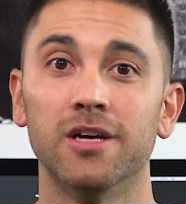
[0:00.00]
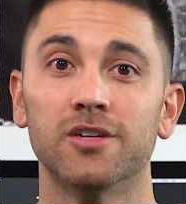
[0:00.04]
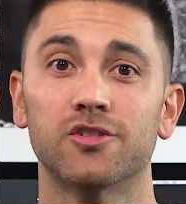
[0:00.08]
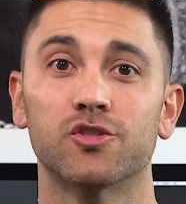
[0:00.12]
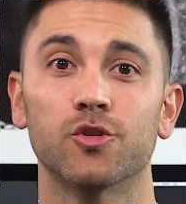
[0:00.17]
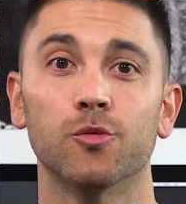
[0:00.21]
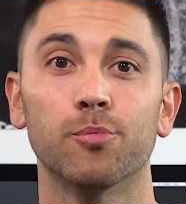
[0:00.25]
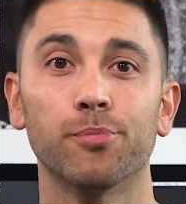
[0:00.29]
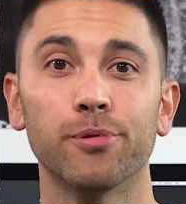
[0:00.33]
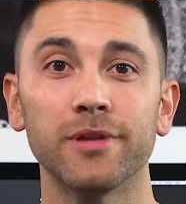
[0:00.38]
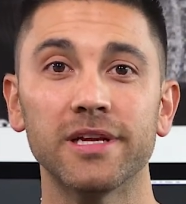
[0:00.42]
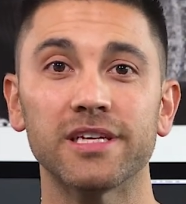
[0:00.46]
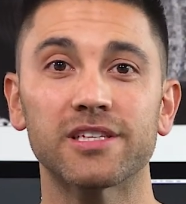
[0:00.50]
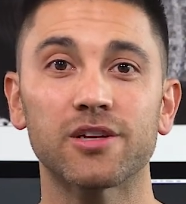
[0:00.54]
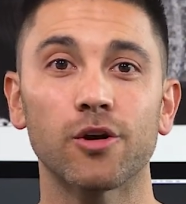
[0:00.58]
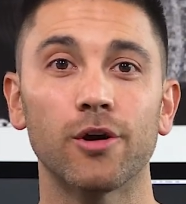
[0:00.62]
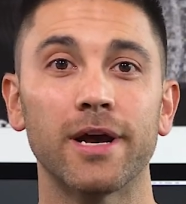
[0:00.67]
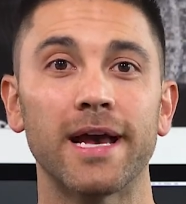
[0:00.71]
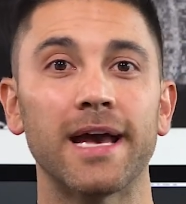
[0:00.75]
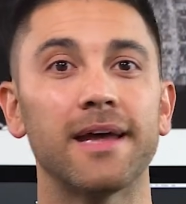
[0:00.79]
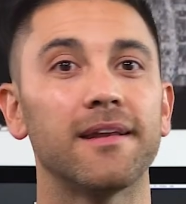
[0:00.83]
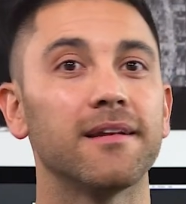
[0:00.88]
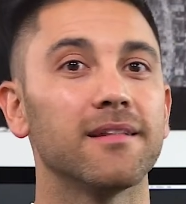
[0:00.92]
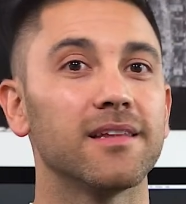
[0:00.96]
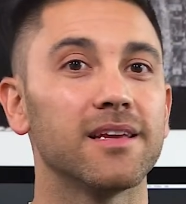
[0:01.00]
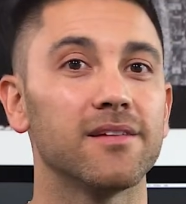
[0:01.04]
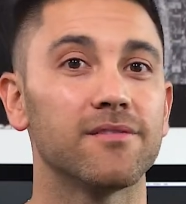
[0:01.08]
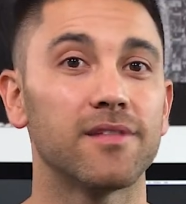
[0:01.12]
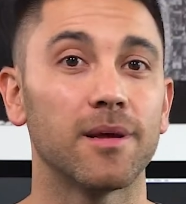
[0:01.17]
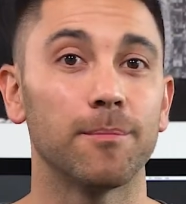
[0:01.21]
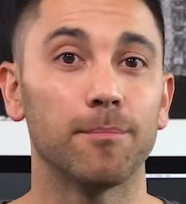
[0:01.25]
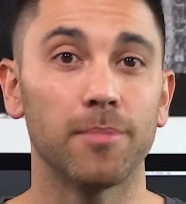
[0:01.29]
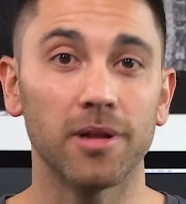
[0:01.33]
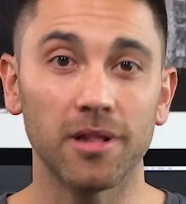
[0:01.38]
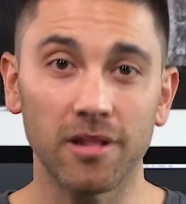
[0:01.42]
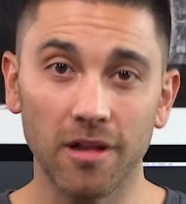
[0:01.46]
So please go ahead and leave
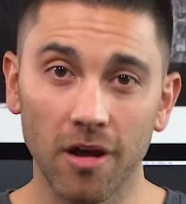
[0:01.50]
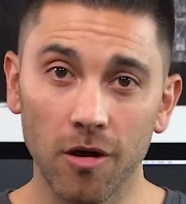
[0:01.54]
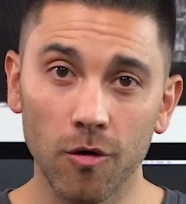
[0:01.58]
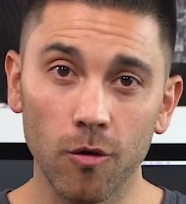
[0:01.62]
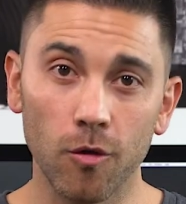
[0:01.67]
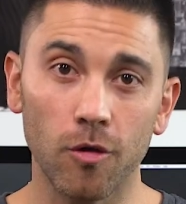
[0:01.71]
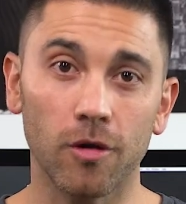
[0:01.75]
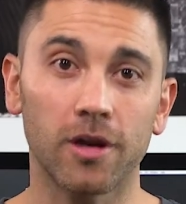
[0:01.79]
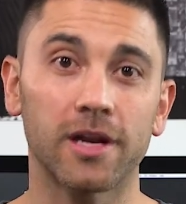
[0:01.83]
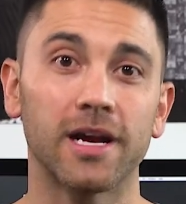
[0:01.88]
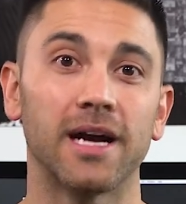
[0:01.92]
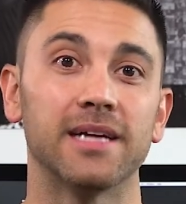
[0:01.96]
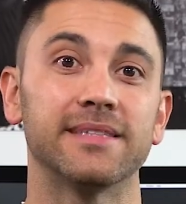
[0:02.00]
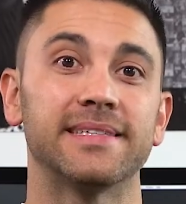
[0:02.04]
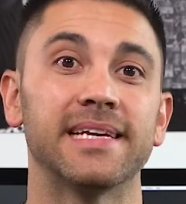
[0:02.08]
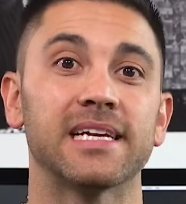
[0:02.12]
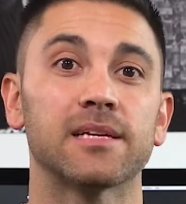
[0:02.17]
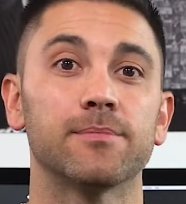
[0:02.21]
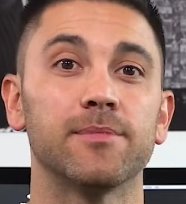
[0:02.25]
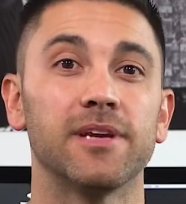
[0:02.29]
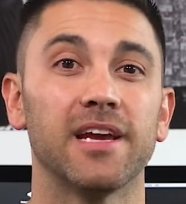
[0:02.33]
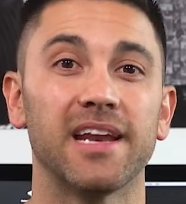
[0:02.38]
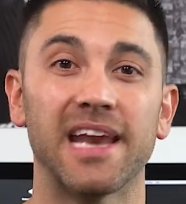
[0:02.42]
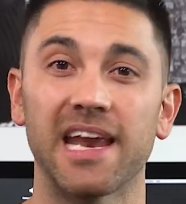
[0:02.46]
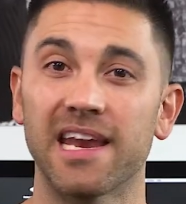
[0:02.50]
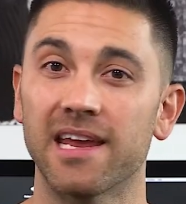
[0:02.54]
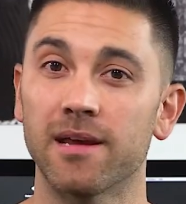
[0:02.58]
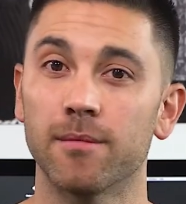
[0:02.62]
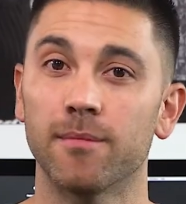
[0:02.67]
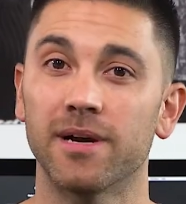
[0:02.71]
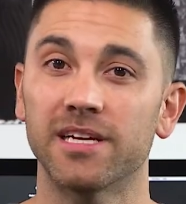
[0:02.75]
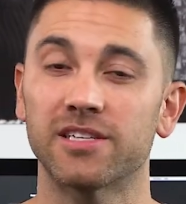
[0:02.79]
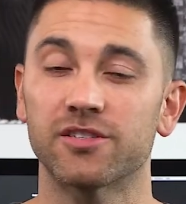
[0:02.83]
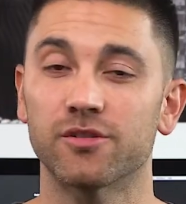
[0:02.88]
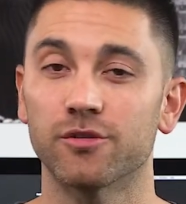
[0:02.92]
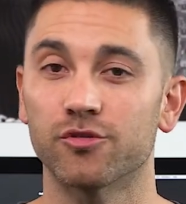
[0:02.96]
them below or contact me on any
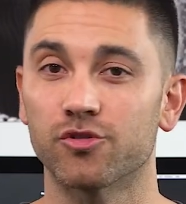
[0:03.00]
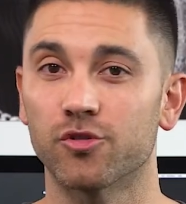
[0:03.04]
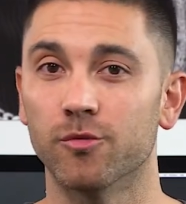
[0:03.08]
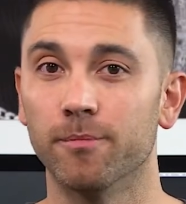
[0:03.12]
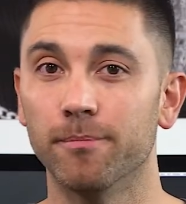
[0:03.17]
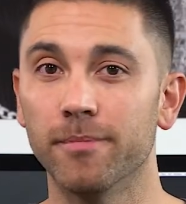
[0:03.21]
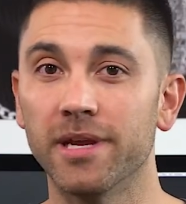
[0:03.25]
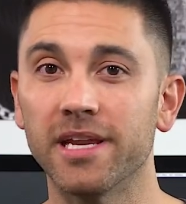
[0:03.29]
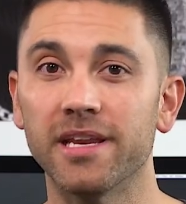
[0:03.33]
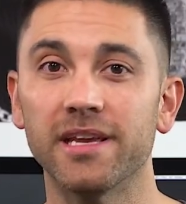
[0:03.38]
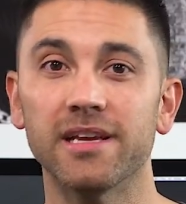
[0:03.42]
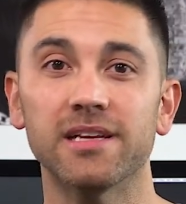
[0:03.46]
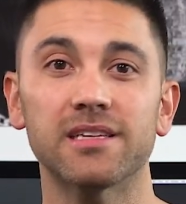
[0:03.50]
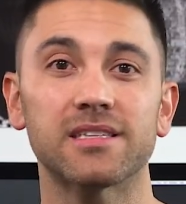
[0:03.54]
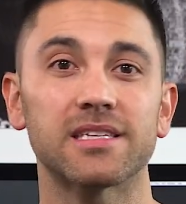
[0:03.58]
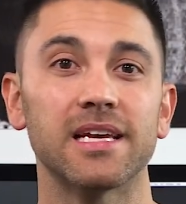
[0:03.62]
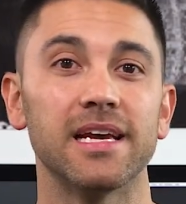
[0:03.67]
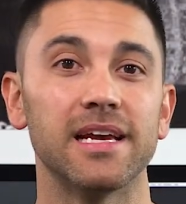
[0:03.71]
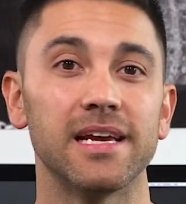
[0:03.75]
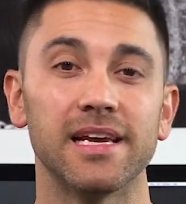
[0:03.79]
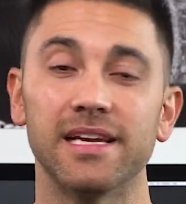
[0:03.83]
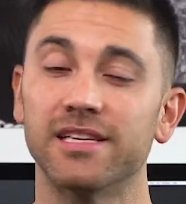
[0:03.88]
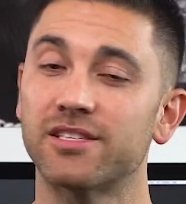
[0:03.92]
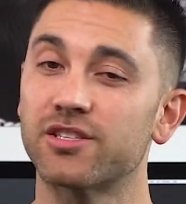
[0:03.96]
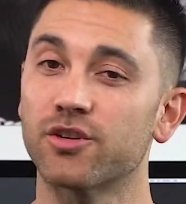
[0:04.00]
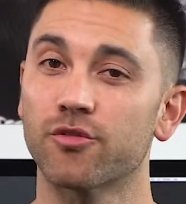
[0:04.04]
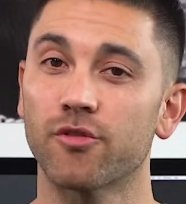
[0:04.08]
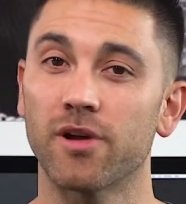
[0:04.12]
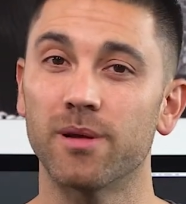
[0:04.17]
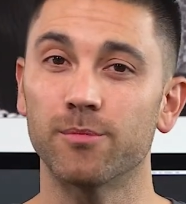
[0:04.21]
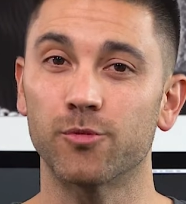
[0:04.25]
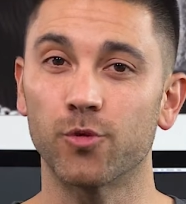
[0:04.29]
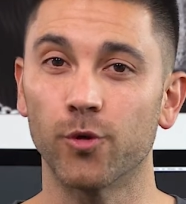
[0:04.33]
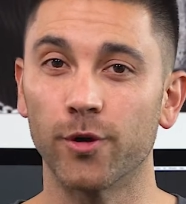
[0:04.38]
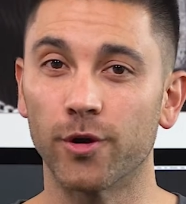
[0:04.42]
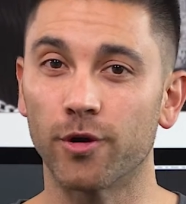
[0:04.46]
of my social medias,
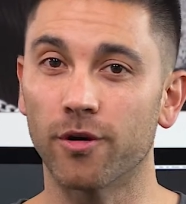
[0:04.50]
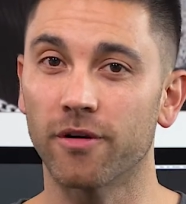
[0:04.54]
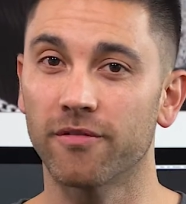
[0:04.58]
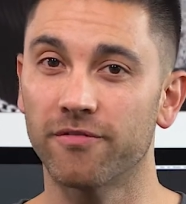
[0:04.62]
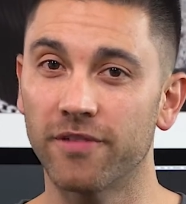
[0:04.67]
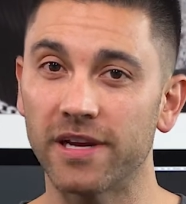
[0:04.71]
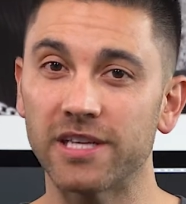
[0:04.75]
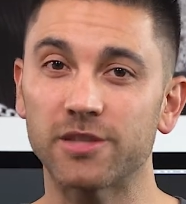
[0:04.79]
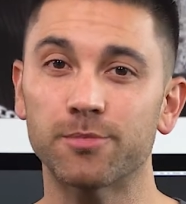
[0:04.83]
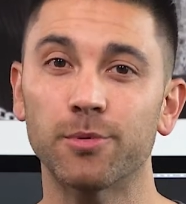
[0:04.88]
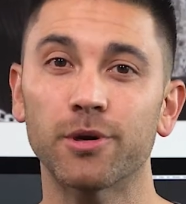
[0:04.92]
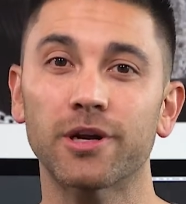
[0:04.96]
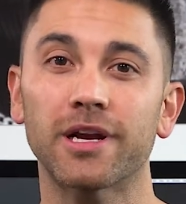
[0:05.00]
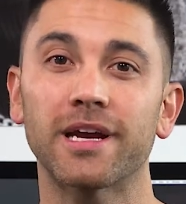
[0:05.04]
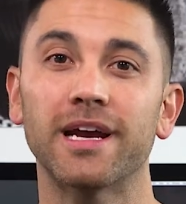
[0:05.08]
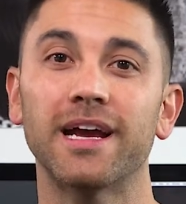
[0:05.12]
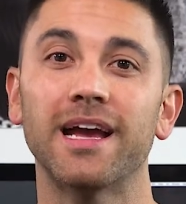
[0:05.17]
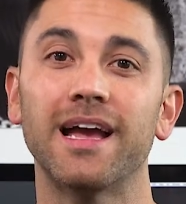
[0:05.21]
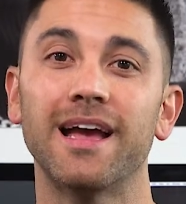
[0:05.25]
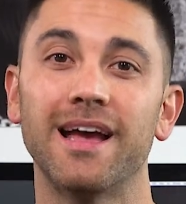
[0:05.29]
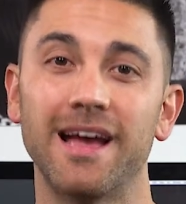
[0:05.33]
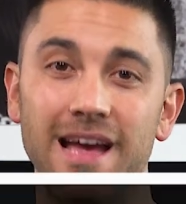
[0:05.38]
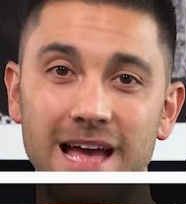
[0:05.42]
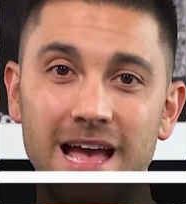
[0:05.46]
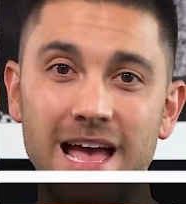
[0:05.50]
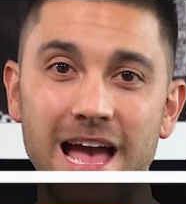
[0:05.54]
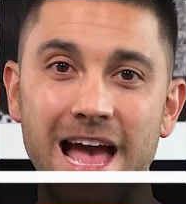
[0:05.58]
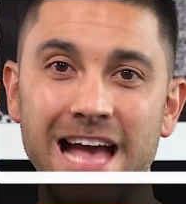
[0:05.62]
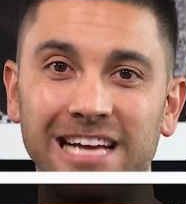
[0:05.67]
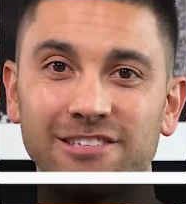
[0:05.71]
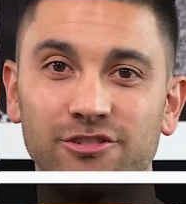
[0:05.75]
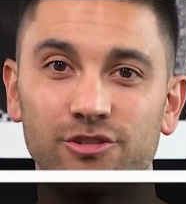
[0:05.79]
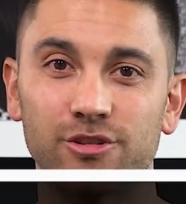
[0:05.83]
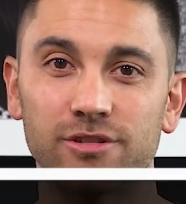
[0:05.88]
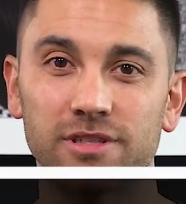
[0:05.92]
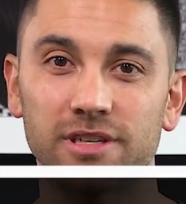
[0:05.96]
Instagram, Twitter, or Facebook
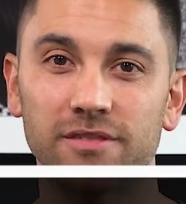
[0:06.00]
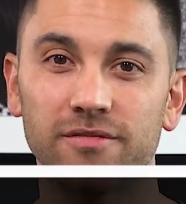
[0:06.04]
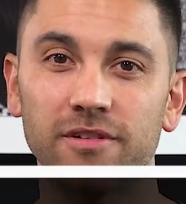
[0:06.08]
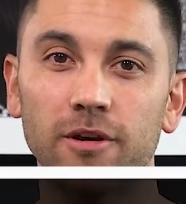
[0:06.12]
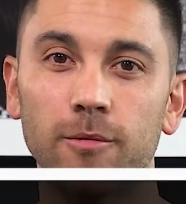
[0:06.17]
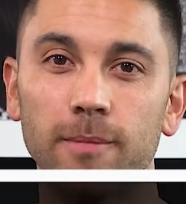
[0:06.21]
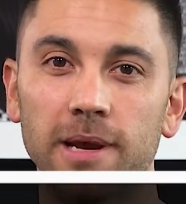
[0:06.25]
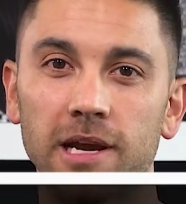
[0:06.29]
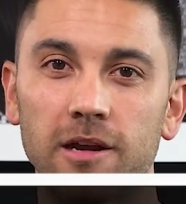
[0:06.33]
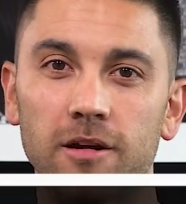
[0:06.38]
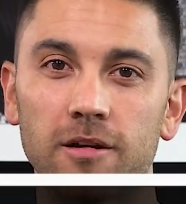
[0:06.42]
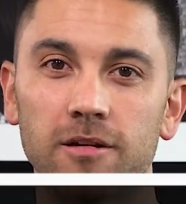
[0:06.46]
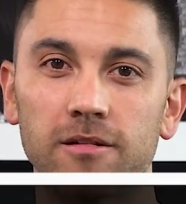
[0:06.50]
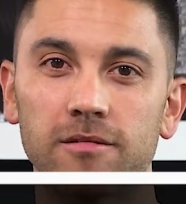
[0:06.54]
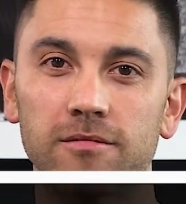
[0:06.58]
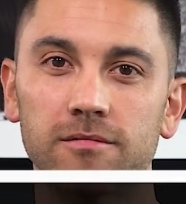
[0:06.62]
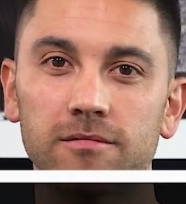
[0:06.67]
at Jersey Filmmaker.